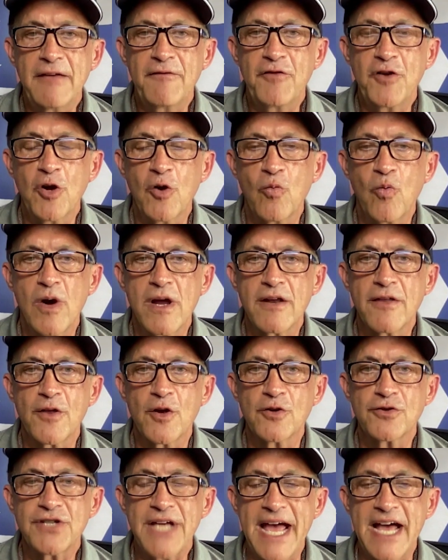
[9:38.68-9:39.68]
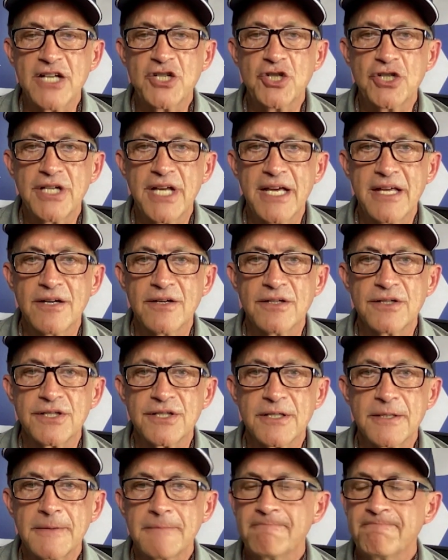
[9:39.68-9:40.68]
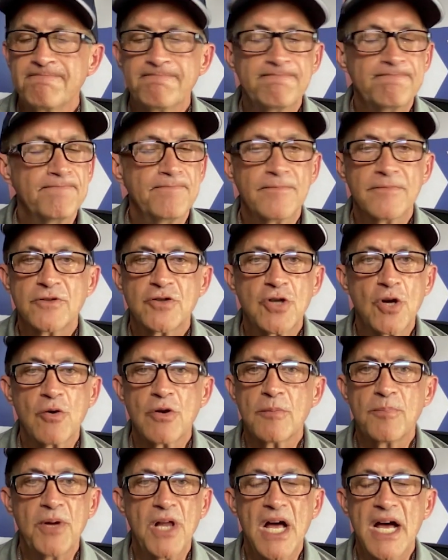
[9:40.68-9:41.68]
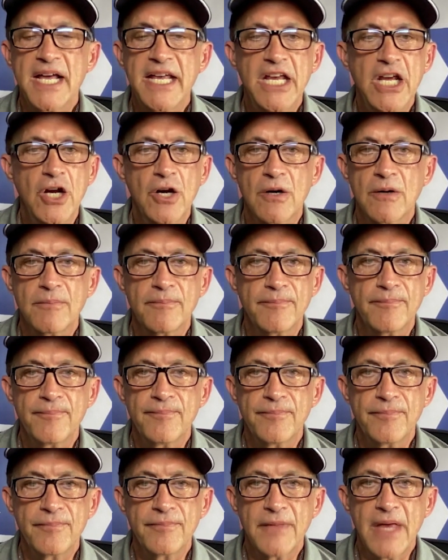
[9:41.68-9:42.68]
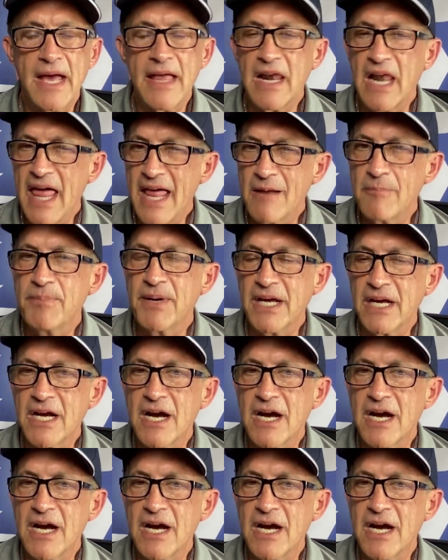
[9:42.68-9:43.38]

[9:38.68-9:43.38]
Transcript: if you're one of those agitators don't apply here and a lot of yeah.